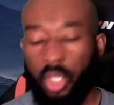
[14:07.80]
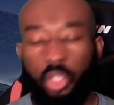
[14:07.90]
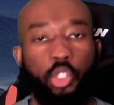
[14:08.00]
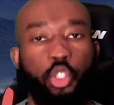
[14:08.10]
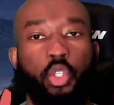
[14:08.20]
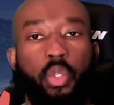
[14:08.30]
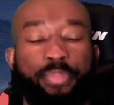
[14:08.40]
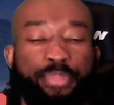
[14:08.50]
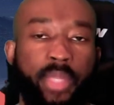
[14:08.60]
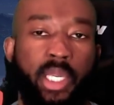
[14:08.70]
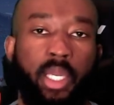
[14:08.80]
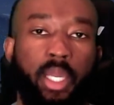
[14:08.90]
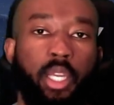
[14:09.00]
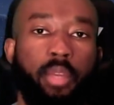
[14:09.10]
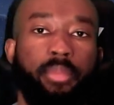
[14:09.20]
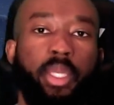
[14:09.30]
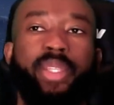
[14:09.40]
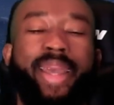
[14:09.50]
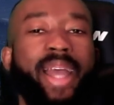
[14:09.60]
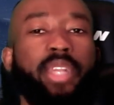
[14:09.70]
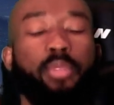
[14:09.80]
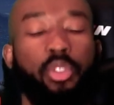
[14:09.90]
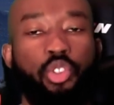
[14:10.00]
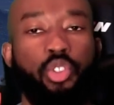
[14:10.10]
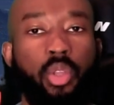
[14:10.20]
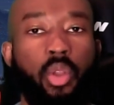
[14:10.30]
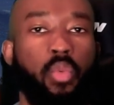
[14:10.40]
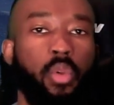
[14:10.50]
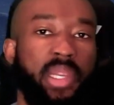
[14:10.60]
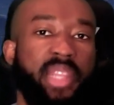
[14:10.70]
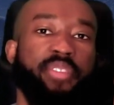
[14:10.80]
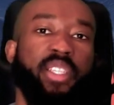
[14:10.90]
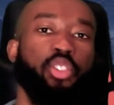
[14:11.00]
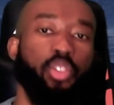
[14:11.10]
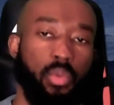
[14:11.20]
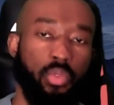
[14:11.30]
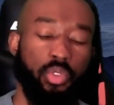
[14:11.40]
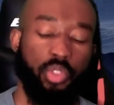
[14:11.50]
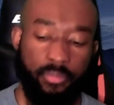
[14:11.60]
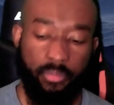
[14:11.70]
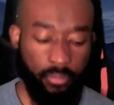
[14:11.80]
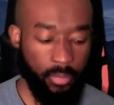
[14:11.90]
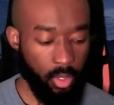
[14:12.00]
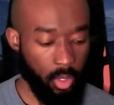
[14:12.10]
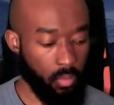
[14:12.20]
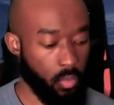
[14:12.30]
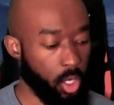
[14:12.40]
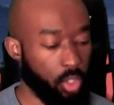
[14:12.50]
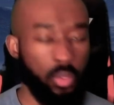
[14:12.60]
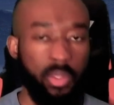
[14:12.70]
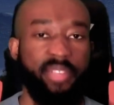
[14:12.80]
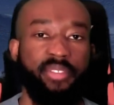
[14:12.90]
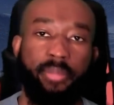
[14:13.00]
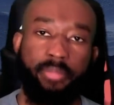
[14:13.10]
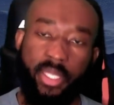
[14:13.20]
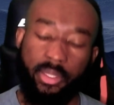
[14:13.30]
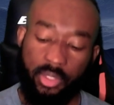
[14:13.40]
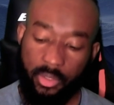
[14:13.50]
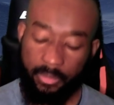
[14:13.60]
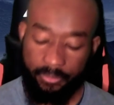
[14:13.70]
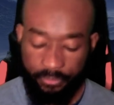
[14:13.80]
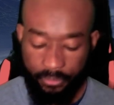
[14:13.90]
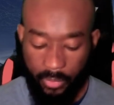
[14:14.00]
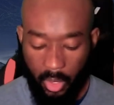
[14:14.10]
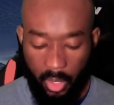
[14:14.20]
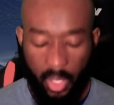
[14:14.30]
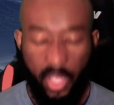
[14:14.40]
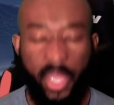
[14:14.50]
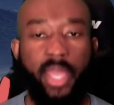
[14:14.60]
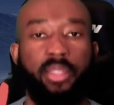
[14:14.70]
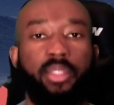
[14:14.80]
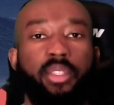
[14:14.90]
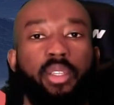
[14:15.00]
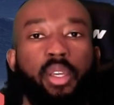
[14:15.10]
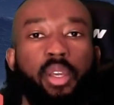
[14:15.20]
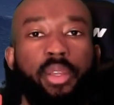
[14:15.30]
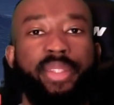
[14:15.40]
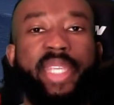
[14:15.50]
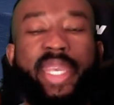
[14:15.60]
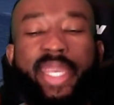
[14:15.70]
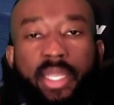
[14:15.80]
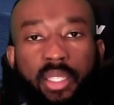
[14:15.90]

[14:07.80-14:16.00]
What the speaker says: So, because the animals were living souls, were also living beings, and they